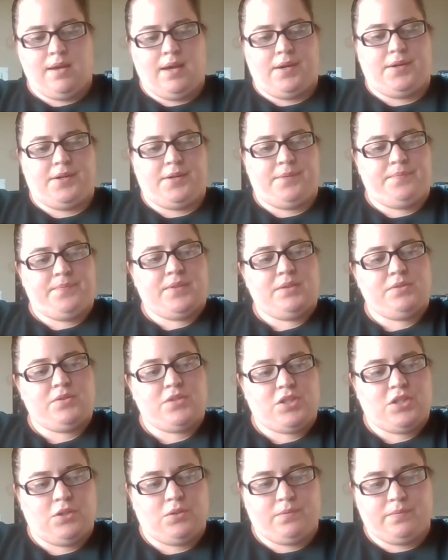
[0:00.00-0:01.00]
I don't know. It was
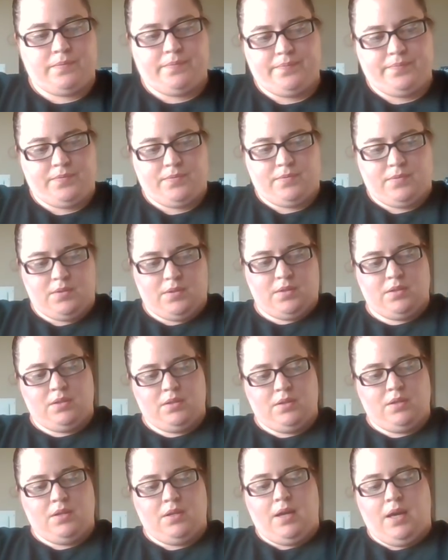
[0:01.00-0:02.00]
cute.
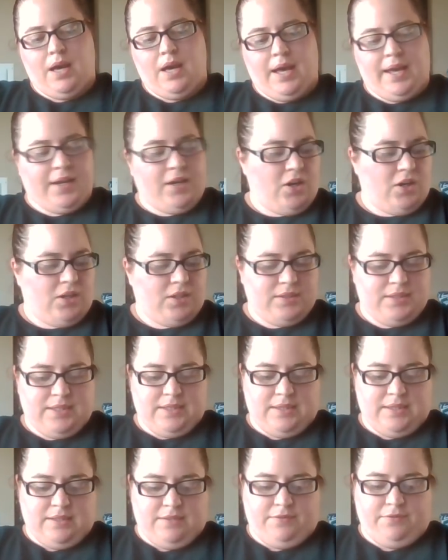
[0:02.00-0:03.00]
I called it
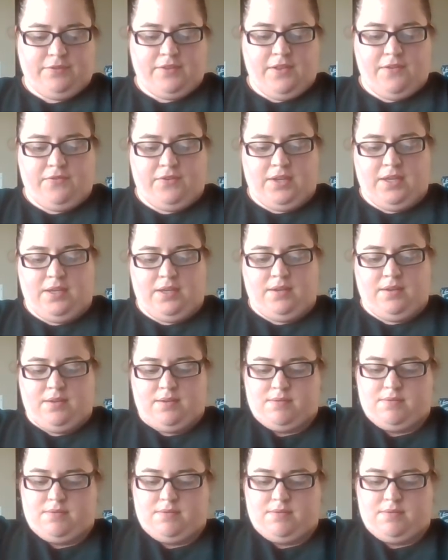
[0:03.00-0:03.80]
the fluffy